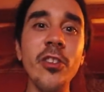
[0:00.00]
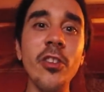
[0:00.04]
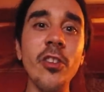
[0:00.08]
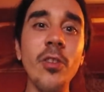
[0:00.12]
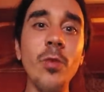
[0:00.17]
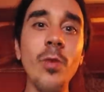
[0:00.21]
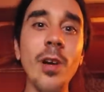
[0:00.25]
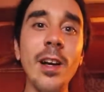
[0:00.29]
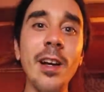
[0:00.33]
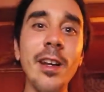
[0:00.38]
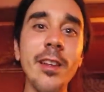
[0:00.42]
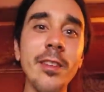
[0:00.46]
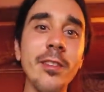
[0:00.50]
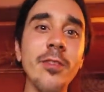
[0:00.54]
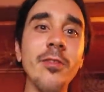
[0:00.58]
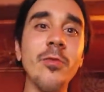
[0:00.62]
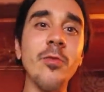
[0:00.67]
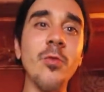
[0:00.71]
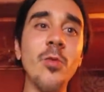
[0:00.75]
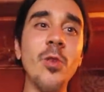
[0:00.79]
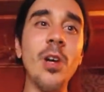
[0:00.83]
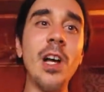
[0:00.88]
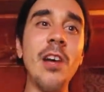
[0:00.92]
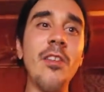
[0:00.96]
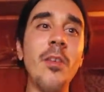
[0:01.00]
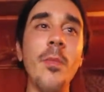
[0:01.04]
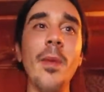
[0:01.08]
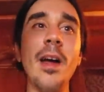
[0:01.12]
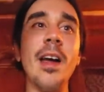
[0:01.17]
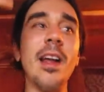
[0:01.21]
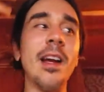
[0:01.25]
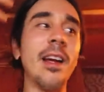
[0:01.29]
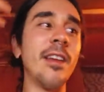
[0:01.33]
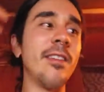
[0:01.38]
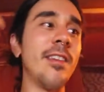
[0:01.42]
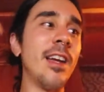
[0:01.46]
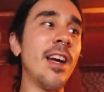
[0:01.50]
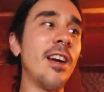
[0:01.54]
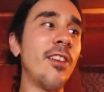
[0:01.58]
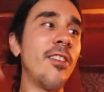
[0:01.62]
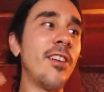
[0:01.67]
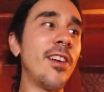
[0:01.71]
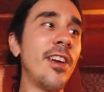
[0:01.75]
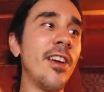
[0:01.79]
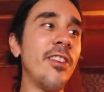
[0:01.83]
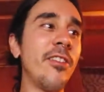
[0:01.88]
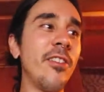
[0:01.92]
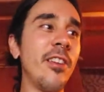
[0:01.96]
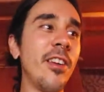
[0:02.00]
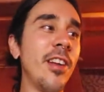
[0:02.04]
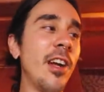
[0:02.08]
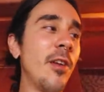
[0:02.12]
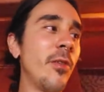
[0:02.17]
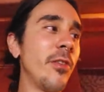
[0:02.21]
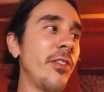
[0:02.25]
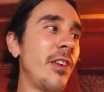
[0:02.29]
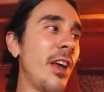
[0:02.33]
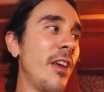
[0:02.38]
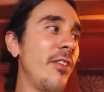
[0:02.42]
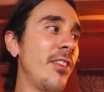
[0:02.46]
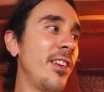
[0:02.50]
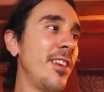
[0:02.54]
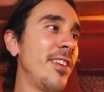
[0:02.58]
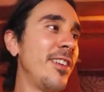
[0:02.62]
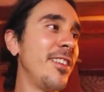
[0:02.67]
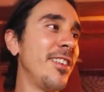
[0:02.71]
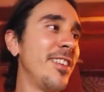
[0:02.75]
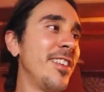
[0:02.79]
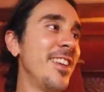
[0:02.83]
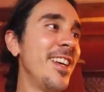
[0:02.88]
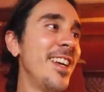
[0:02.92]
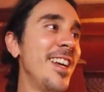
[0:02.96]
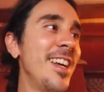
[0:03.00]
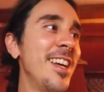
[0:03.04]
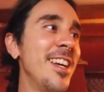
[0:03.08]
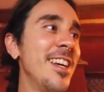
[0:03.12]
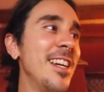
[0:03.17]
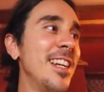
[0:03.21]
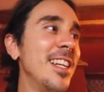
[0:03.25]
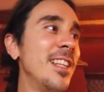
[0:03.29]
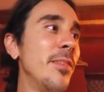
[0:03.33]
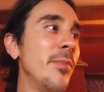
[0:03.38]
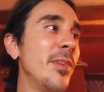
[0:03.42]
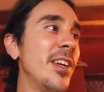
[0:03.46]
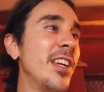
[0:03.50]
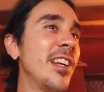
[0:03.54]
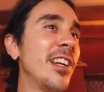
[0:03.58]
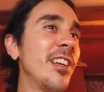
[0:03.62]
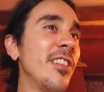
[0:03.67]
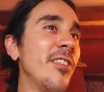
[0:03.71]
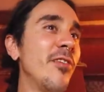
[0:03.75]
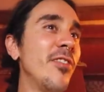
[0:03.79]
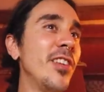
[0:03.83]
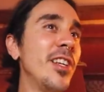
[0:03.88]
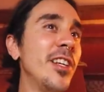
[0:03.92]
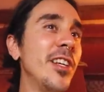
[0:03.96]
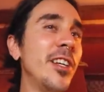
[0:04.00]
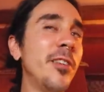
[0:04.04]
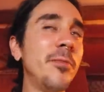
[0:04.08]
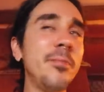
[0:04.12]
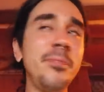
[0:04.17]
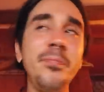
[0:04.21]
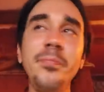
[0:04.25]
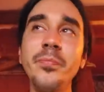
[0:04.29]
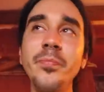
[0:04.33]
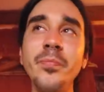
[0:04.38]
otherwise we'll have a panic attack, like I said I was having in the beginning of the video.